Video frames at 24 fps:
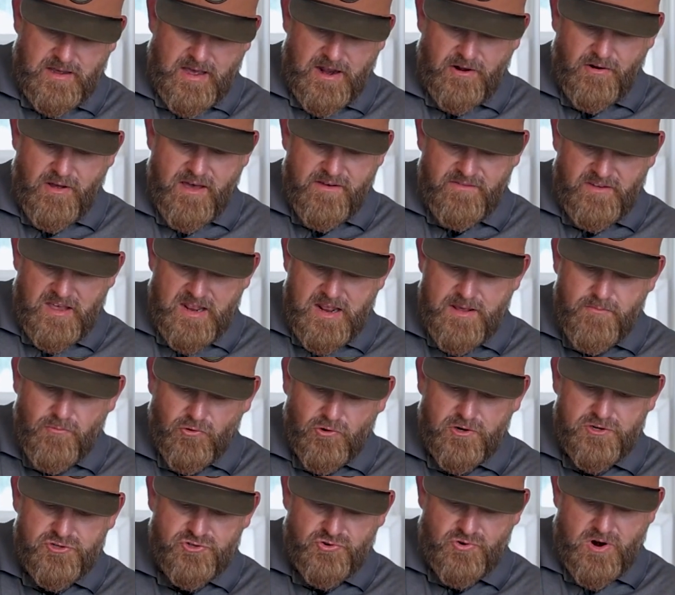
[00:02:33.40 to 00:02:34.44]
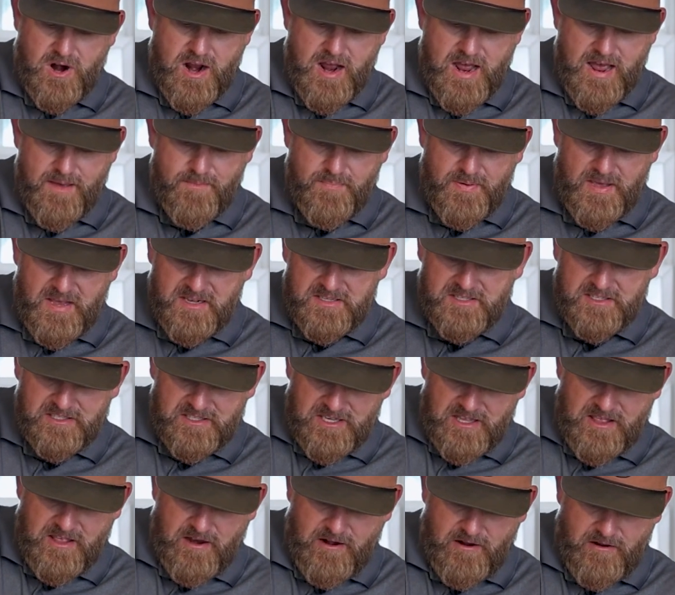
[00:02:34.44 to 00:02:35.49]
don't have any more dry pieces in
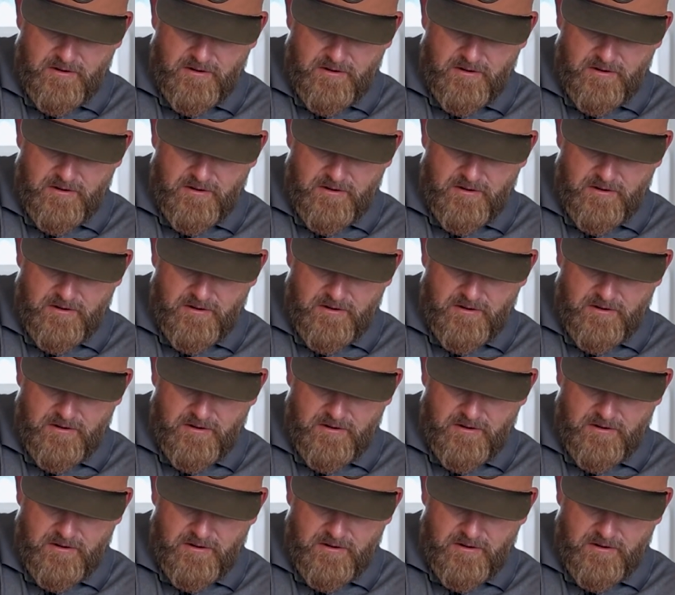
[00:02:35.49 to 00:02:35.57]
there.